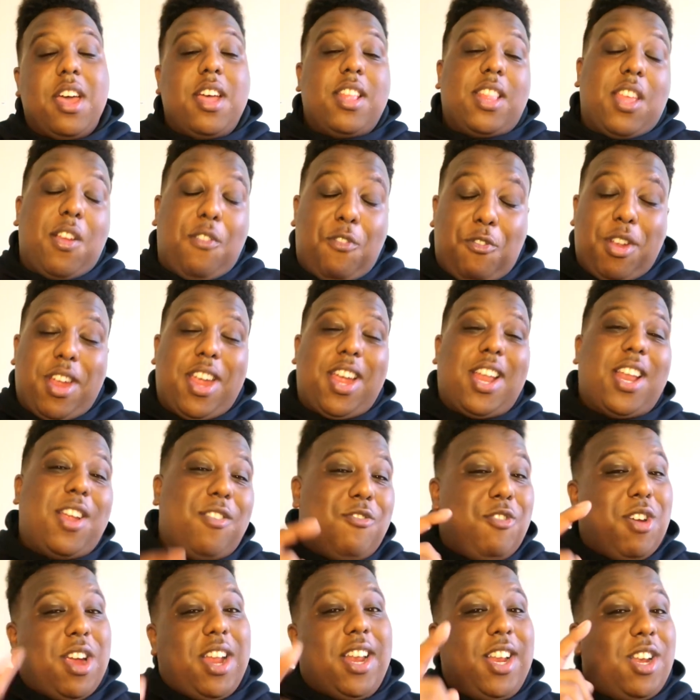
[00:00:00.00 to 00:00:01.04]
They really,
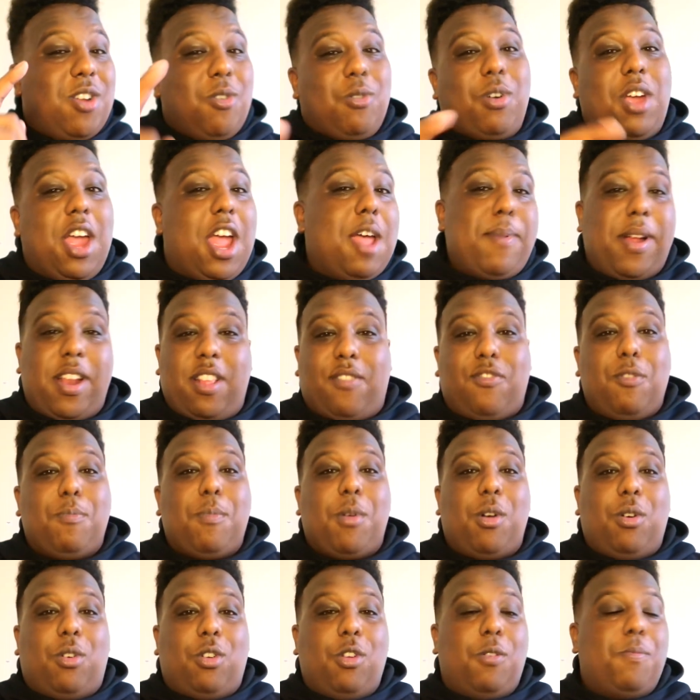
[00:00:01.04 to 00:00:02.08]
really don't care about this
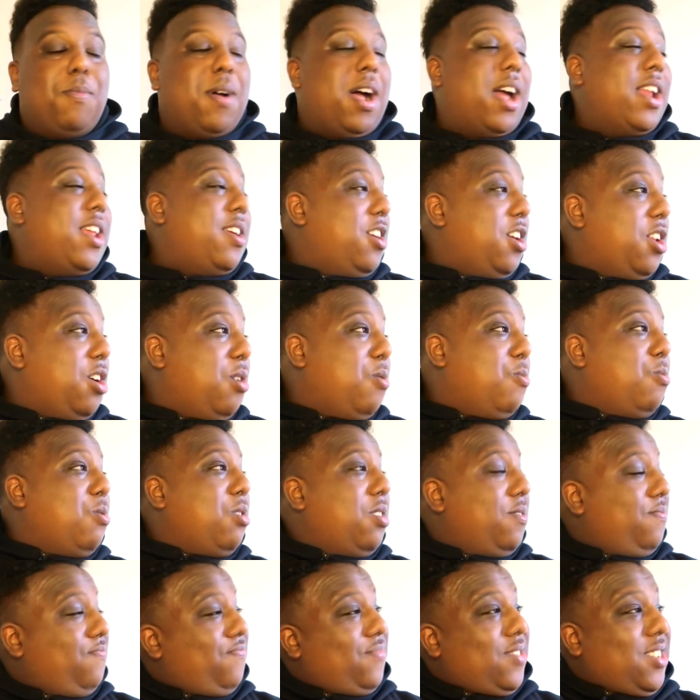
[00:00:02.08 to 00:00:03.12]
football club. And it, you know
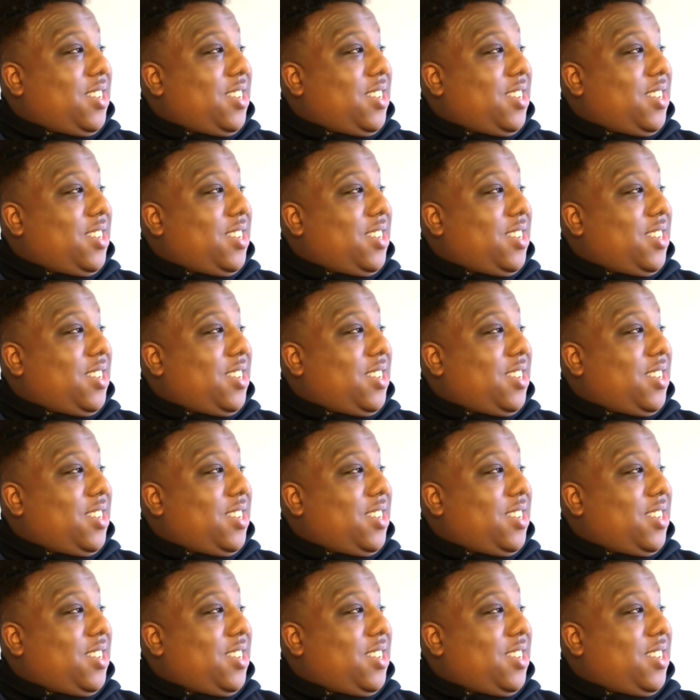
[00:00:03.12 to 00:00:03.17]
what?